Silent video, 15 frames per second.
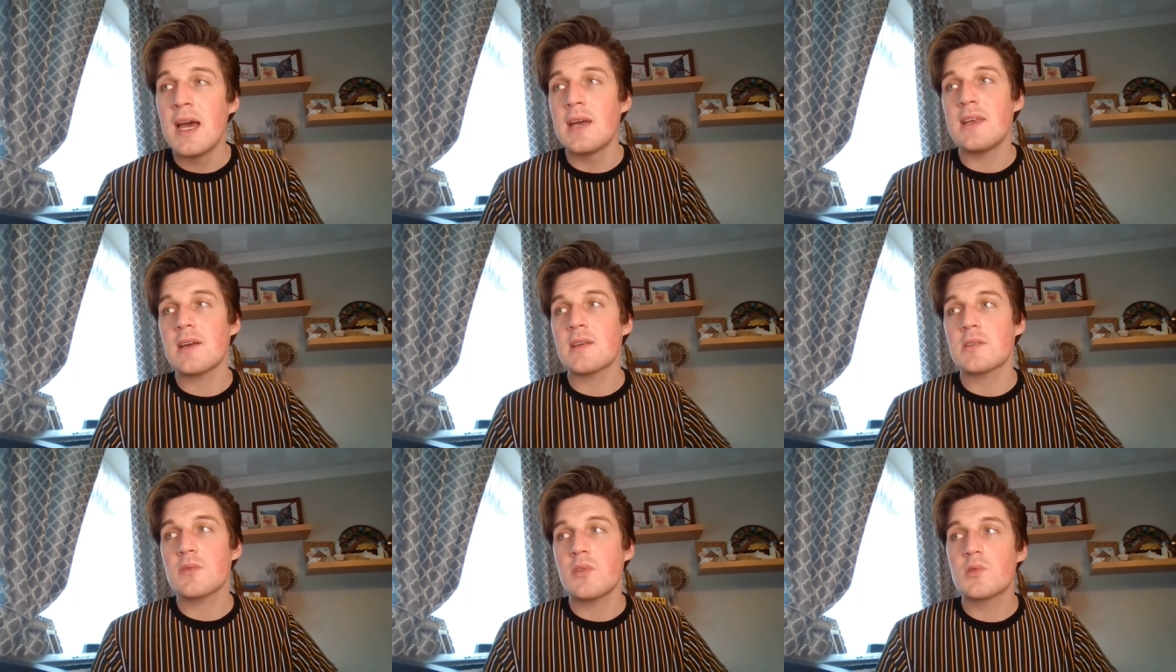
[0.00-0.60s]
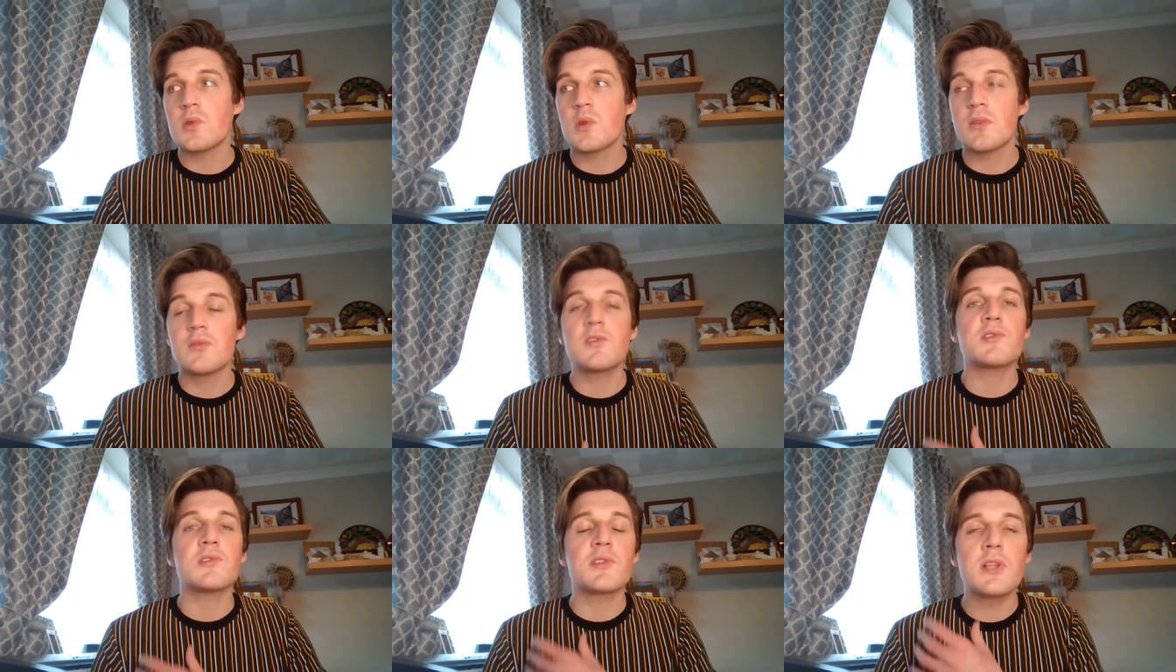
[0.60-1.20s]
and that's through sort of
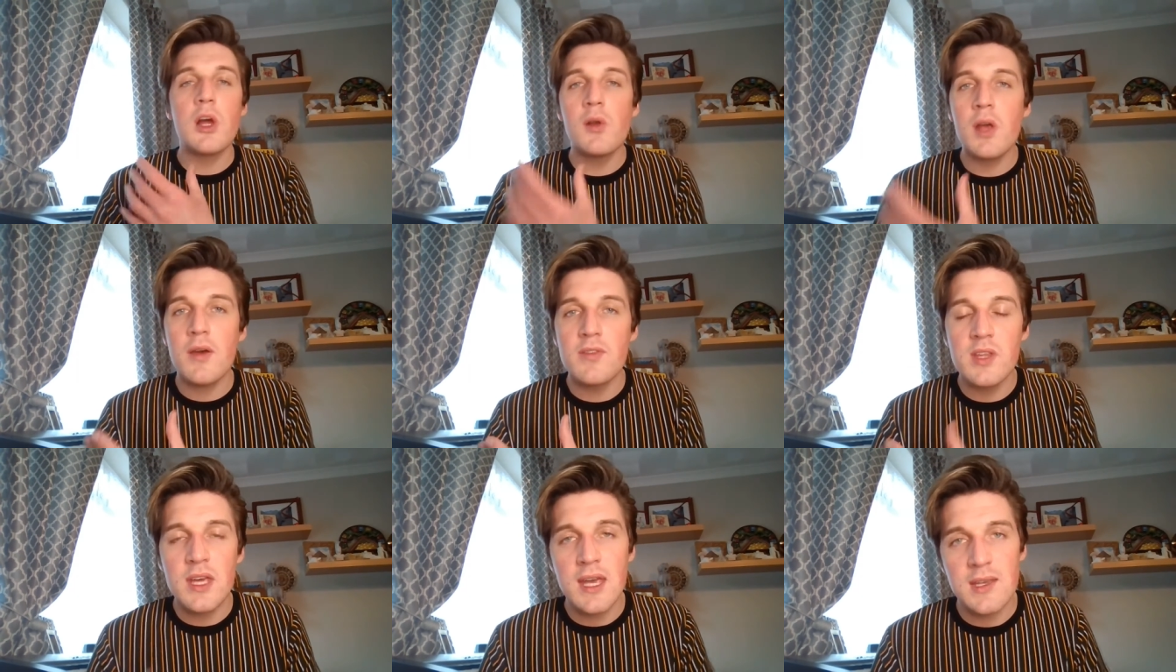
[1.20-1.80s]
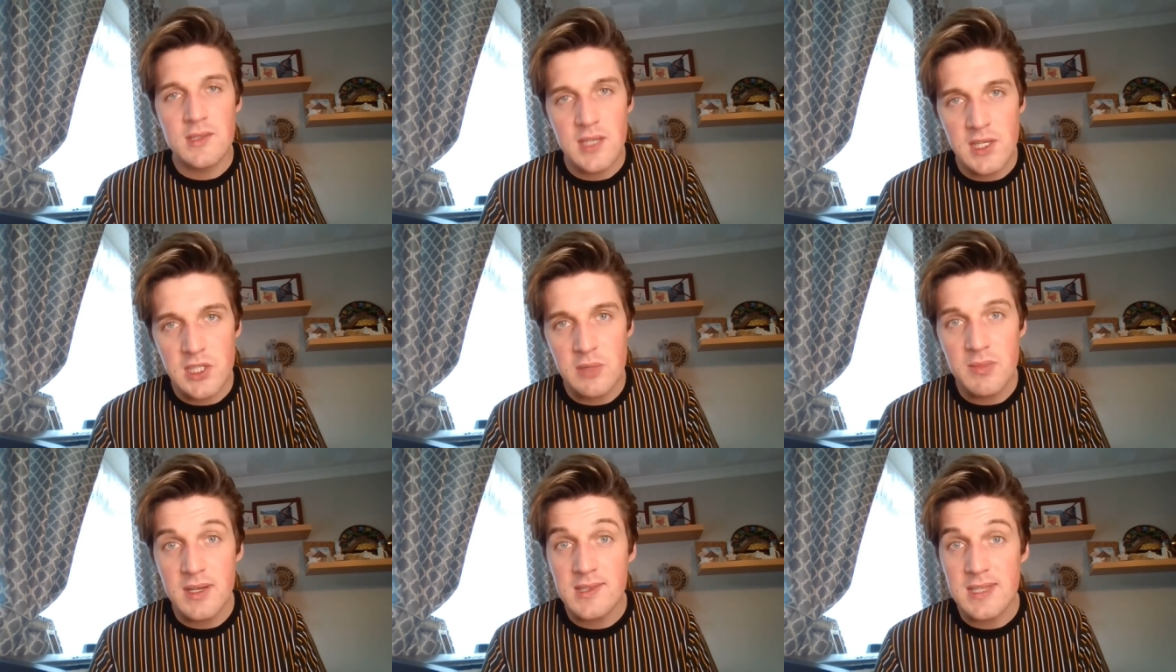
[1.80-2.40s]
just slowly over the years
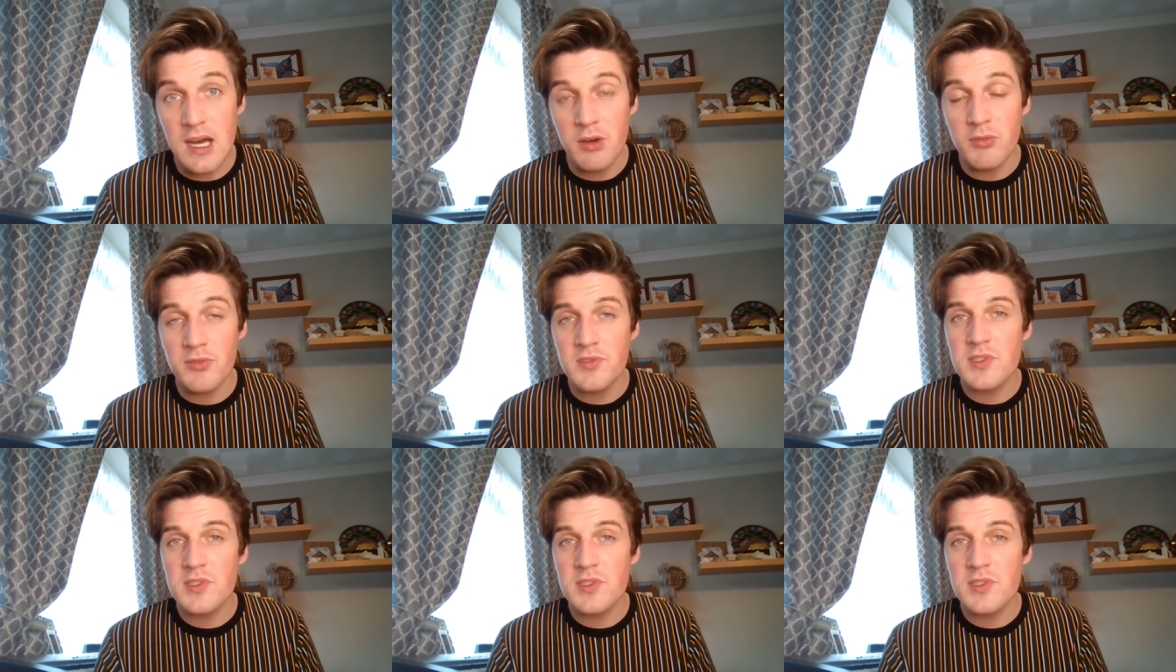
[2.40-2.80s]
teaching myself.